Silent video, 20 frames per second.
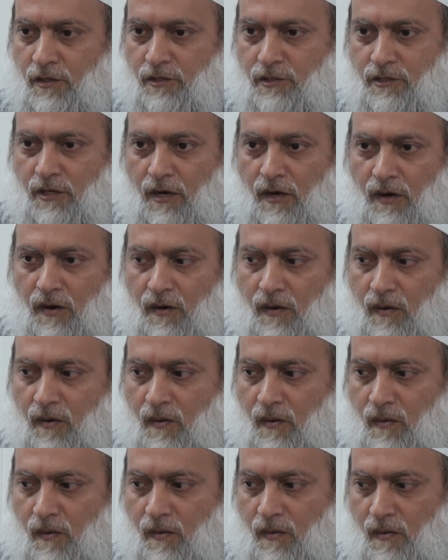
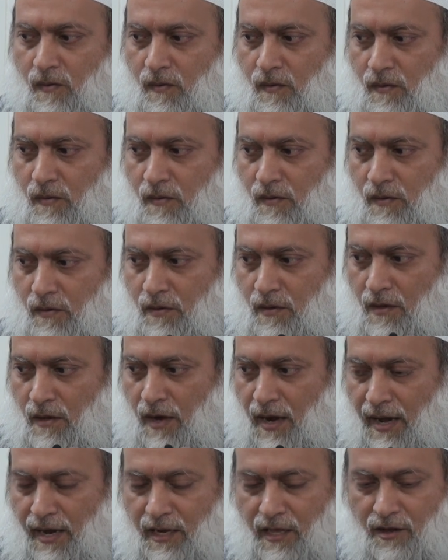So
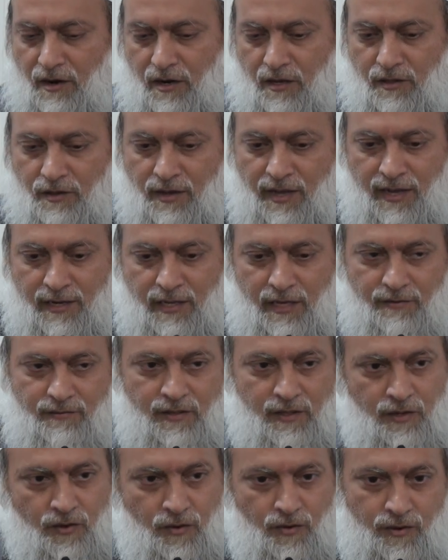Ali radiallahu had
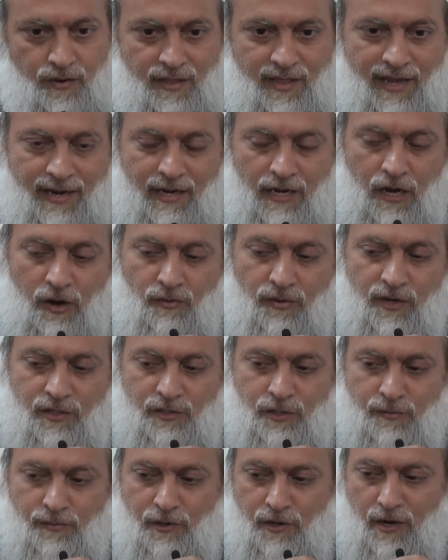given the order that no one
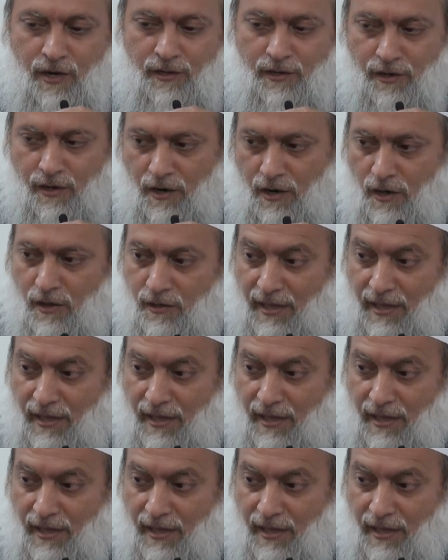is to put on their